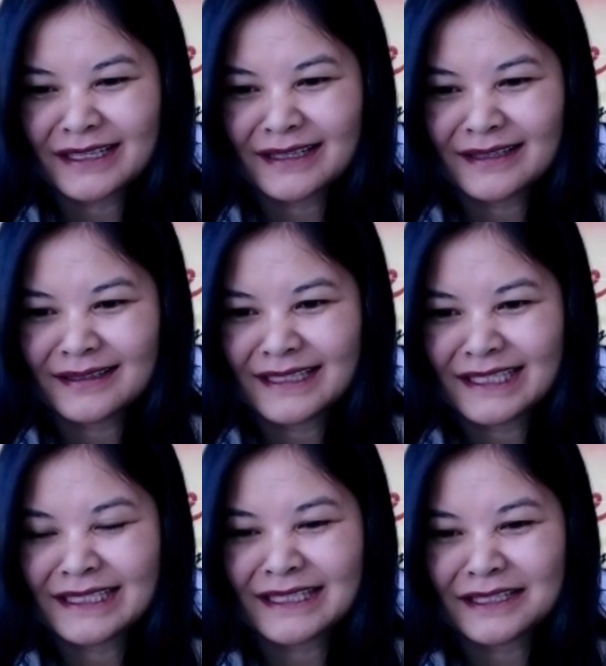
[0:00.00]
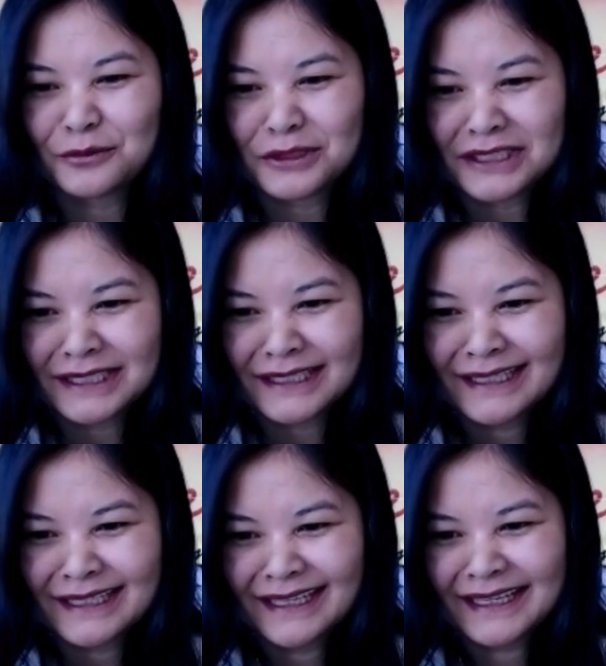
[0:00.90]
in the internet
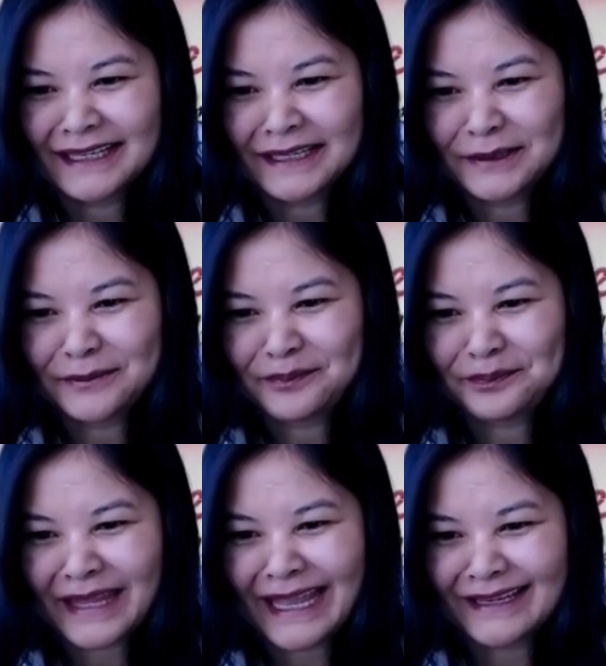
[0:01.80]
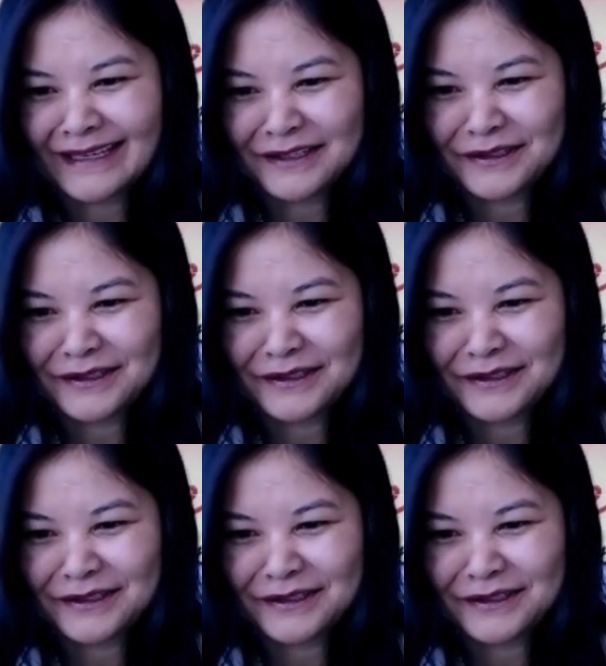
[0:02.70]
world. And,